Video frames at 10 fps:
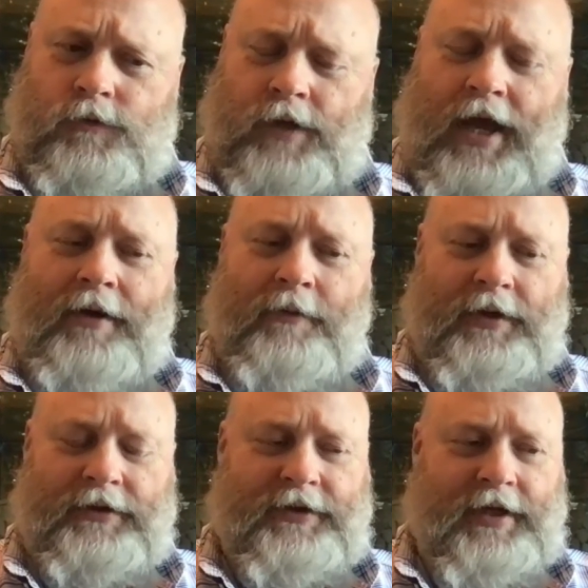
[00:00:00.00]
how do
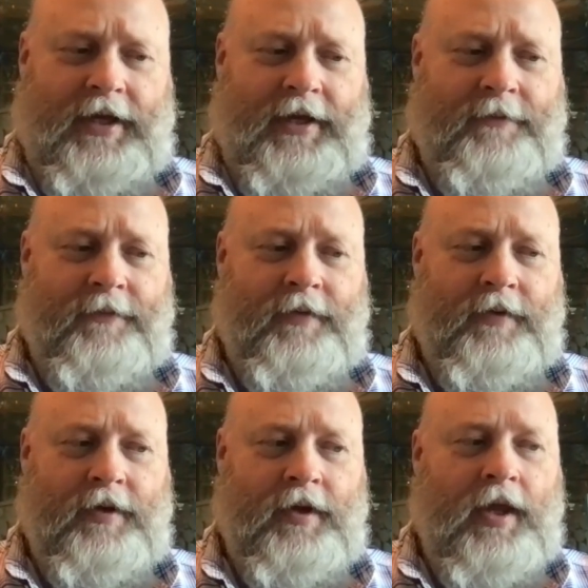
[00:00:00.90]
I say,
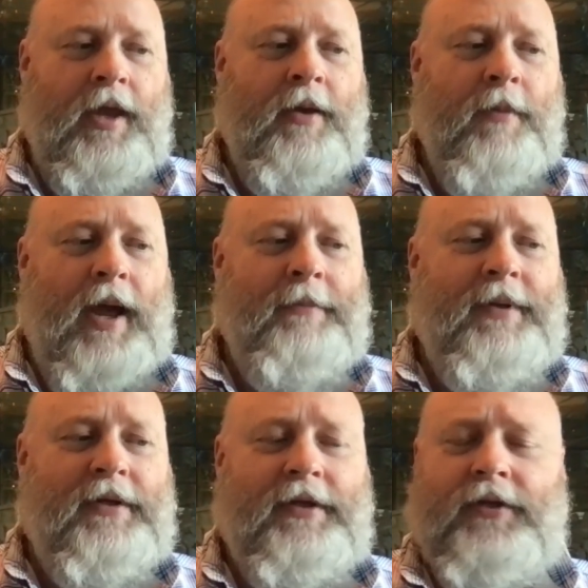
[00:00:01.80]
might
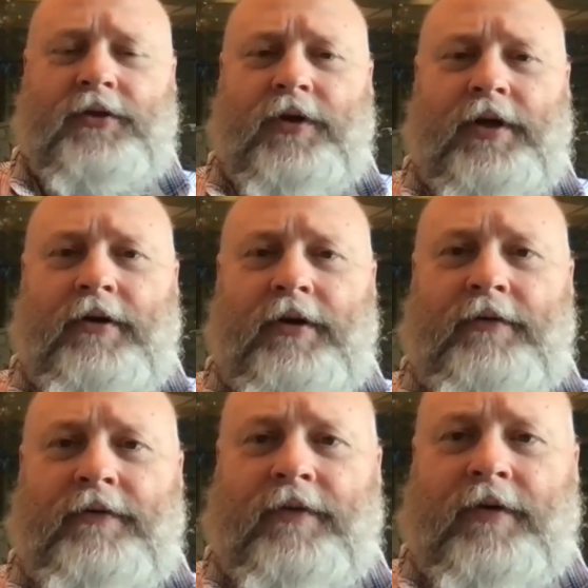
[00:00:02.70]
be a little
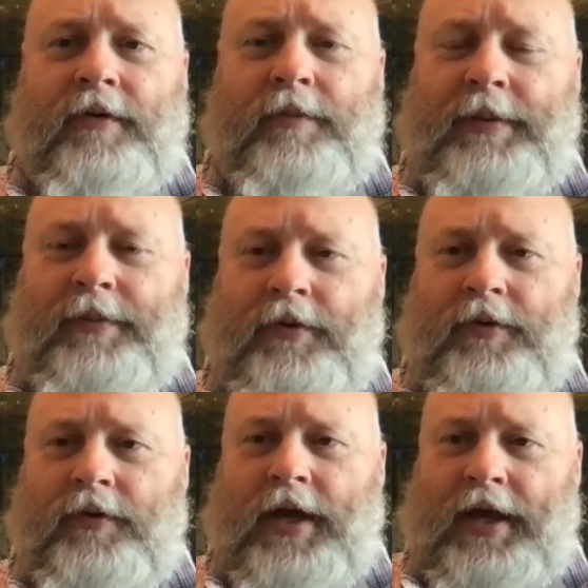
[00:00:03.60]
triggering for
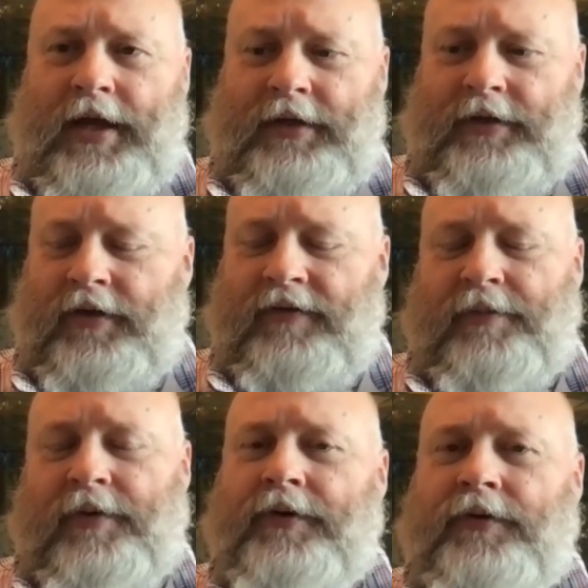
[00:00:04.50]
people who had
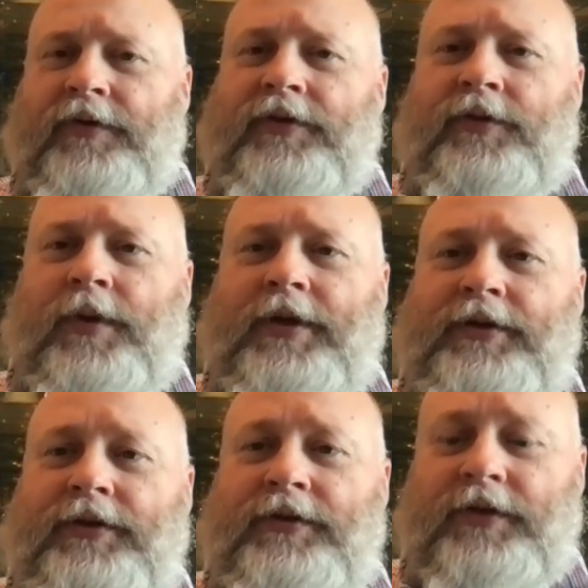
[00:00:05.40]
tough parental
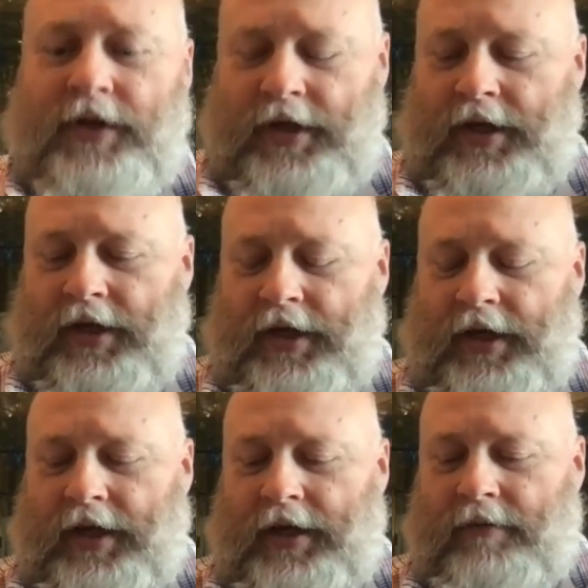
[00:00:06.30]
situations.
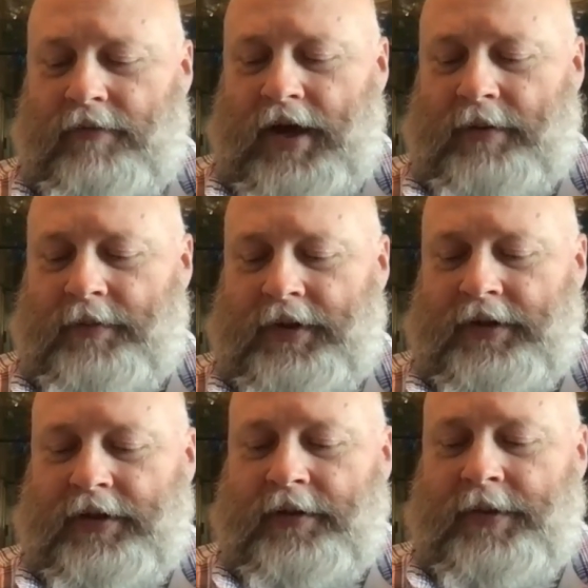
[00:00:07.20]
It might be
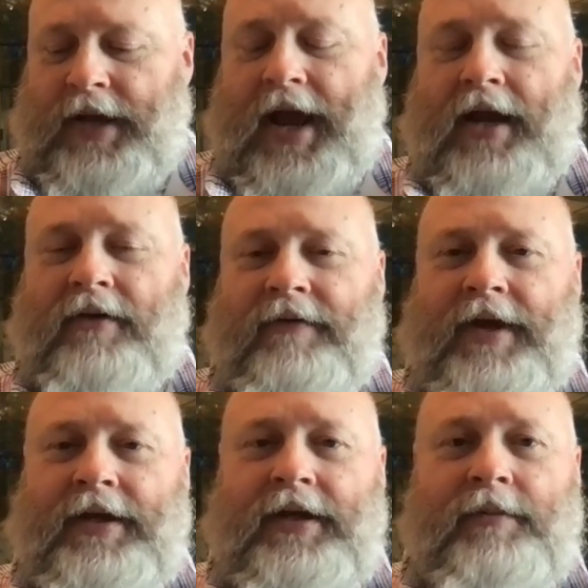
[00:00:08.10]
a little bit
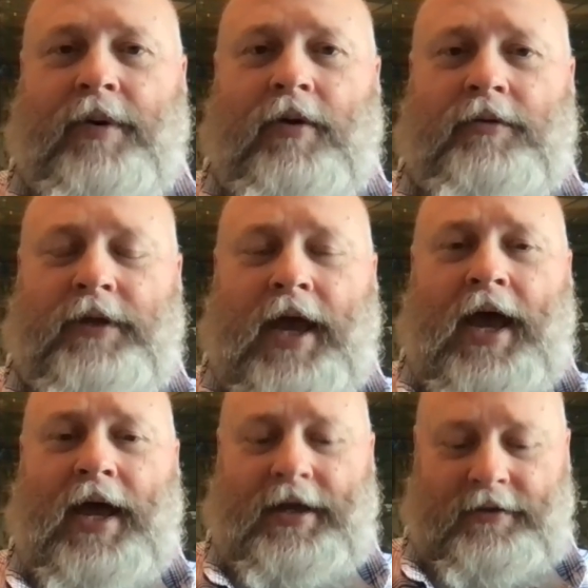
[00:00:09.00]
aggravating and poke the
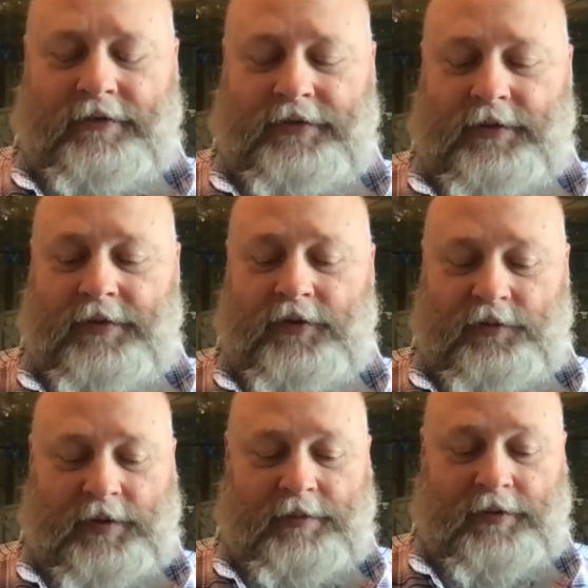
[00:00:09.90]
eye of some of those
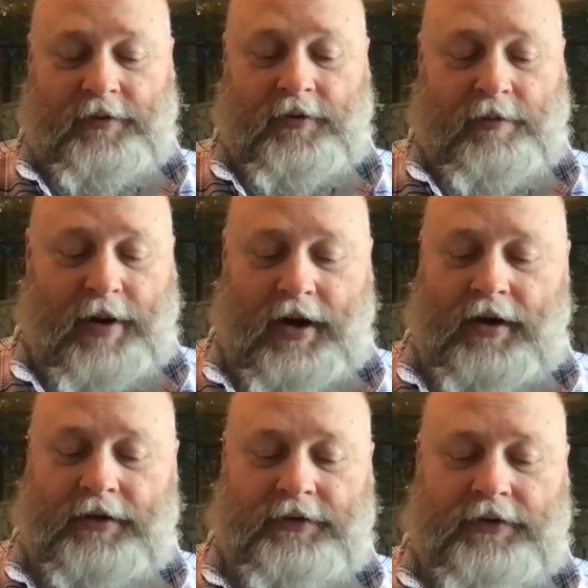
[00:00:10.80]
people who are
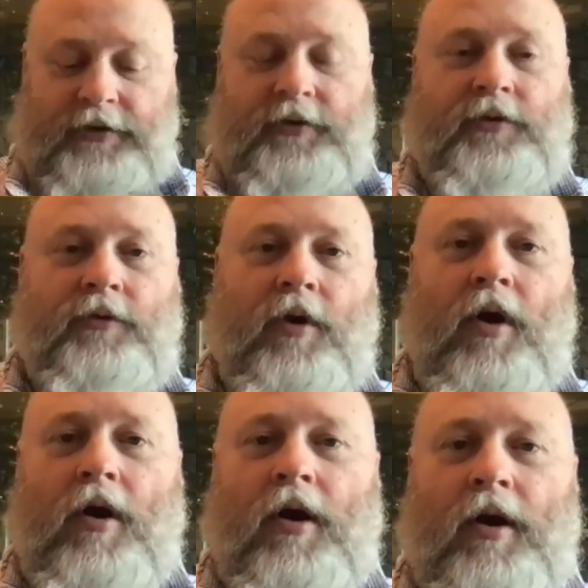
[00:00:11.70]
parents who
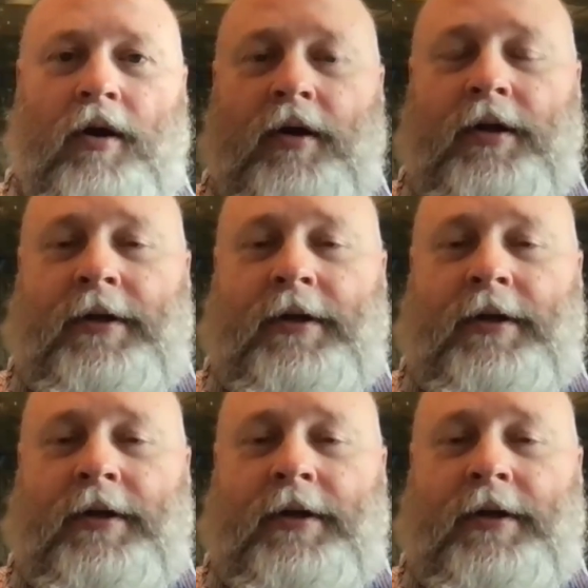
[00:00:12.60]
are